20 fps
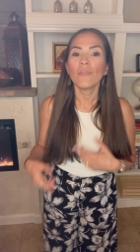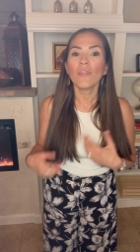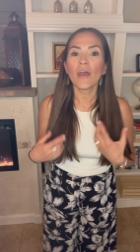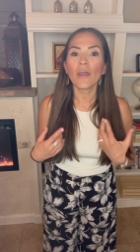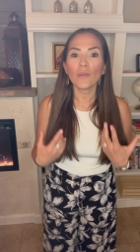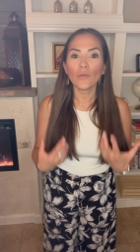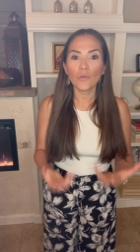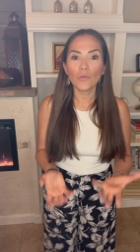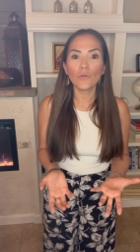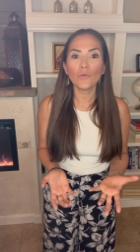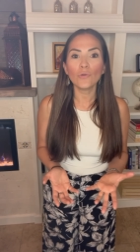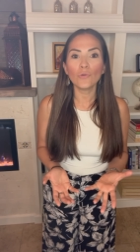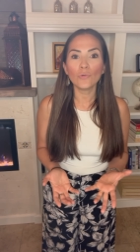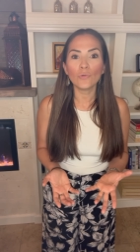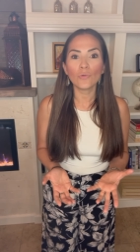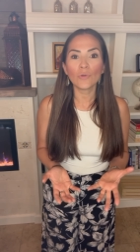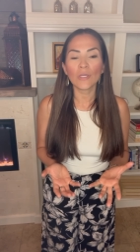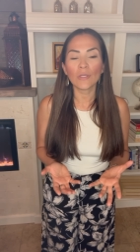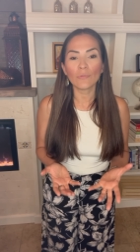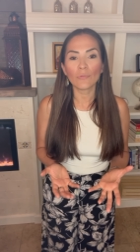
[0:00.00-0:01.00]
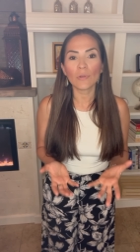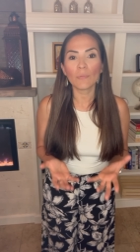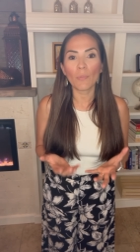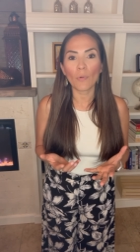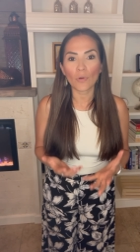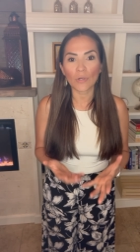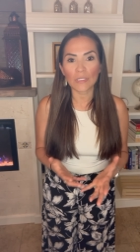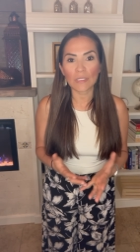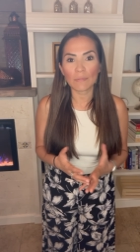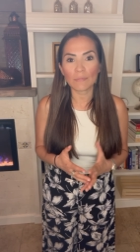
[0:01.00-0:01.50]
that you can
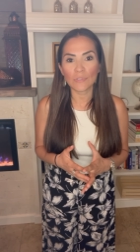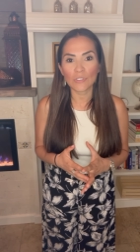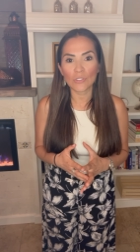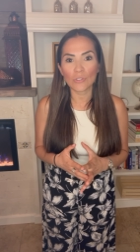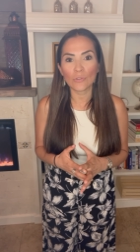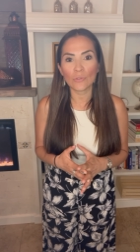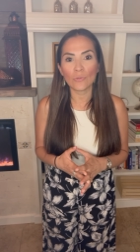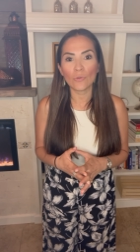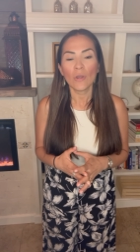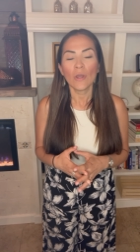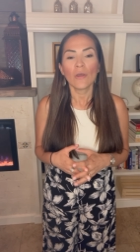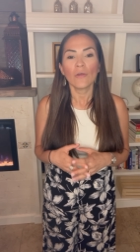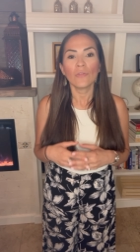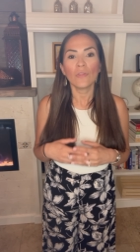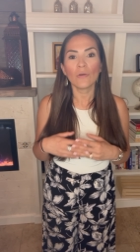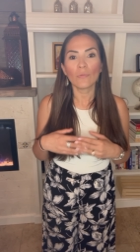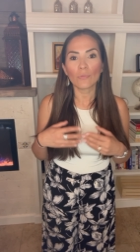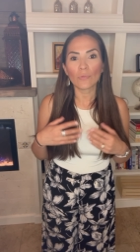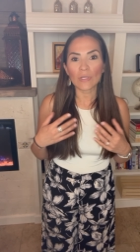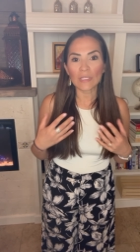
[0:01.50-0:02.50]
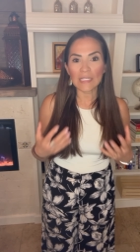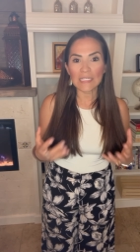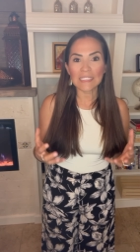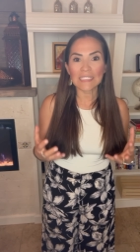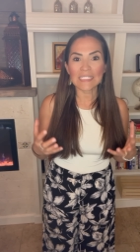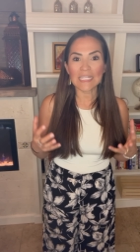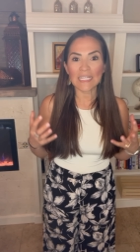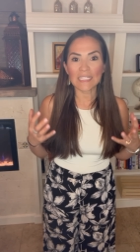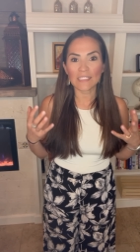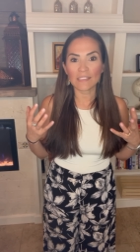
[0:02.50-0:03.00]
report them to the real
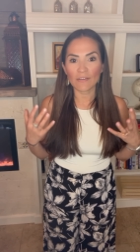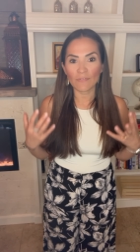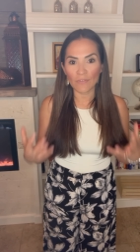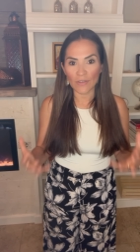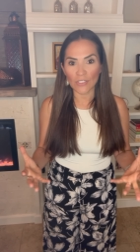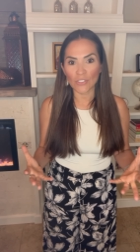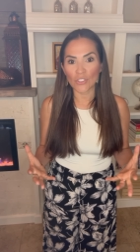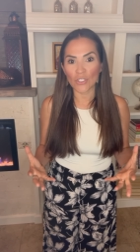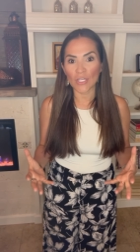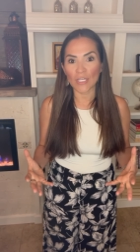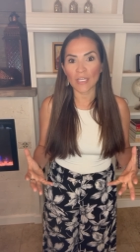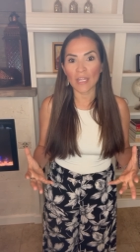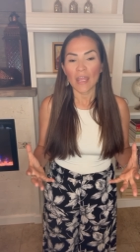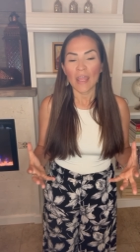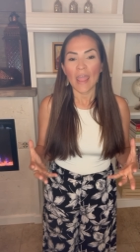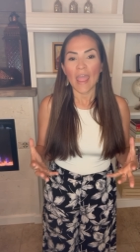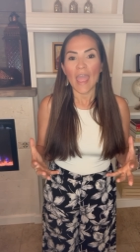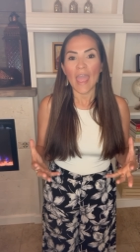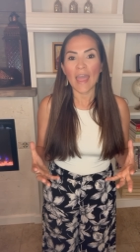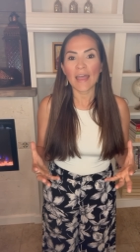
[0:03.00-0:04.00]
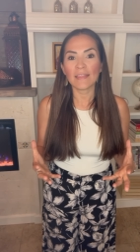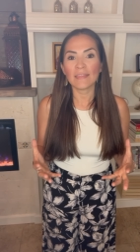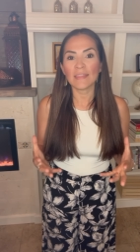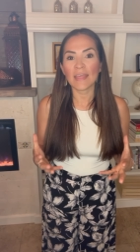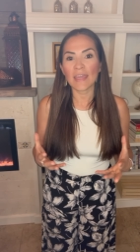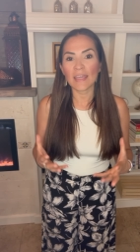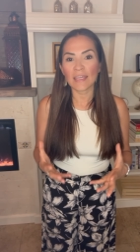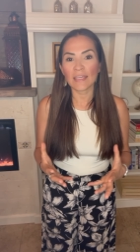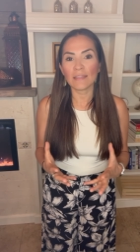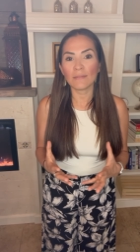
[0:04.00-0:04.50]
estate division and
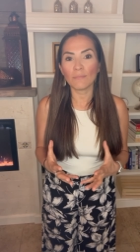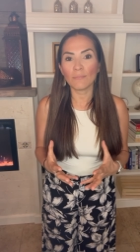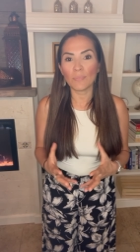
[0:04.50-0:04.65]
they can